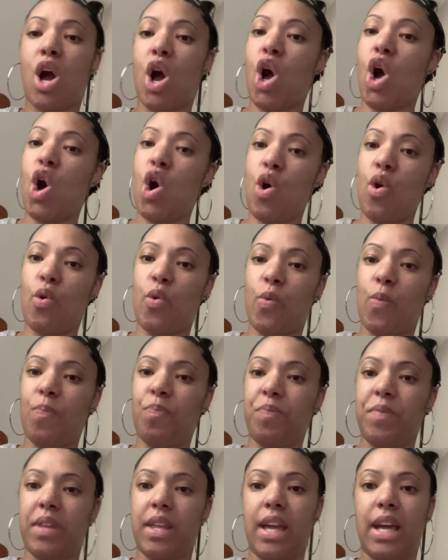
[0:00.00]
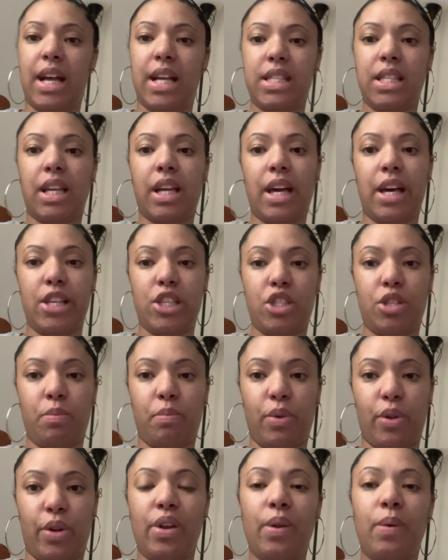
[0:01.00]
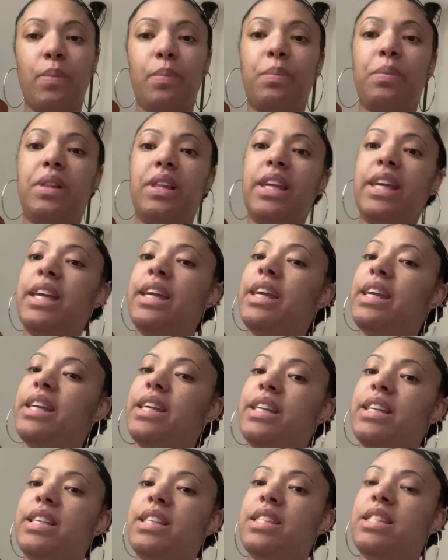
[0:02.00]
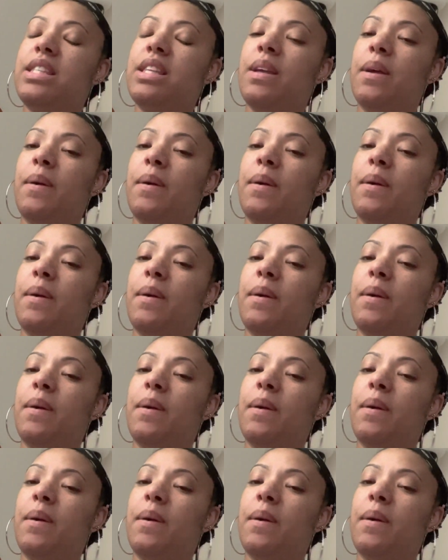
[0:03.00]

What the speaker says: Oh, as a customer, please